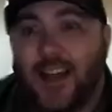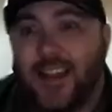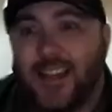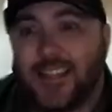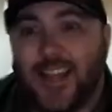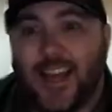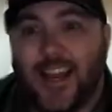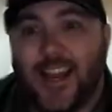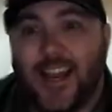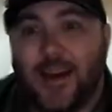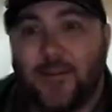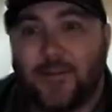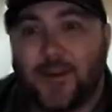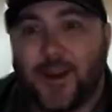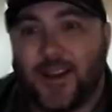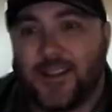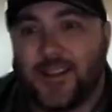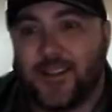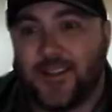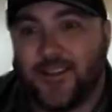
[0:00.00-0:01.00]
that's not at
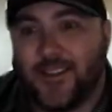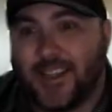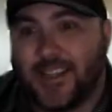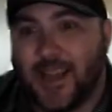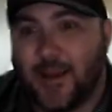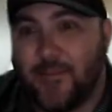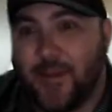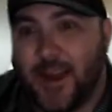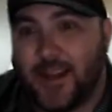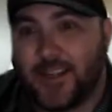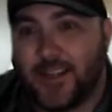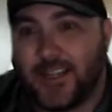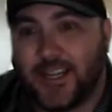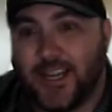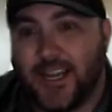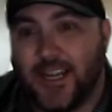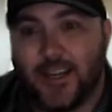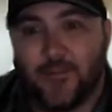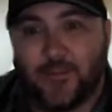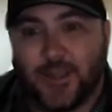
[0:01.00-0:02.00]
Epcot, sir. That's at Magic
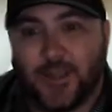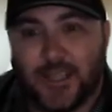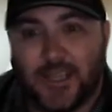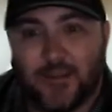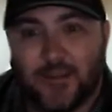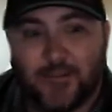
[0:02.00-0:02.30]
Kingdom. We stay